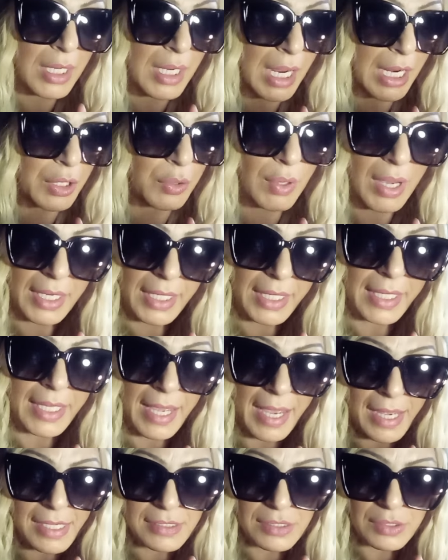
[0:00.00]
and you had a
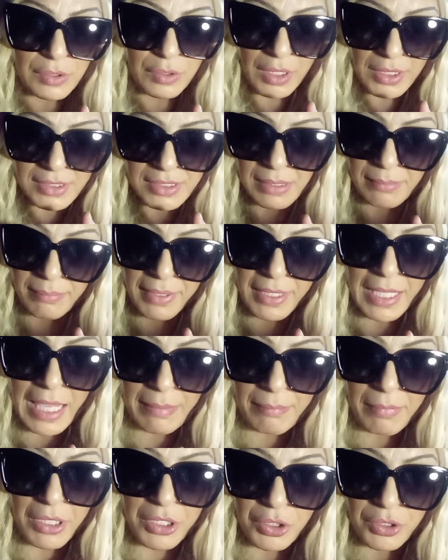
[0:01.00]
castle and somebody
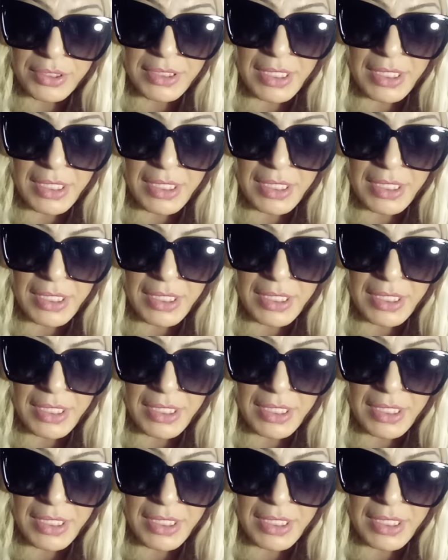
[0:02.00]
came on your